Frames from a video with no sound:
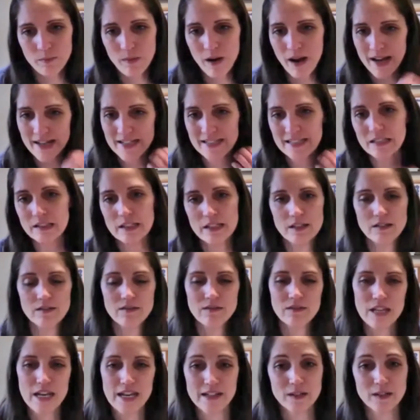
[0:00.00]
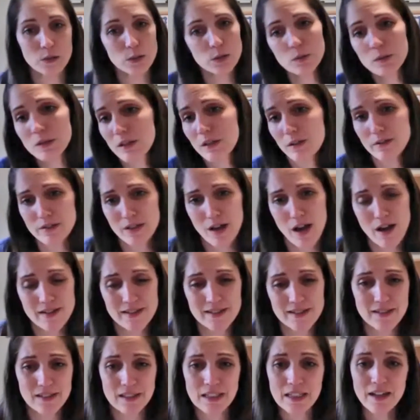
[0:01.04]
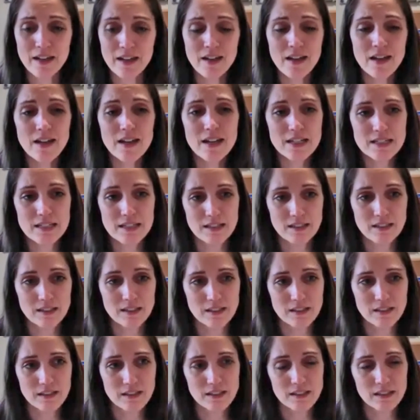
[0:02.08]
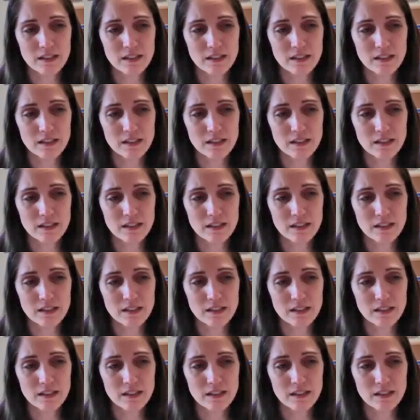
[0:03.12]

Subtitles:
ideally the next 2 years, honestly, to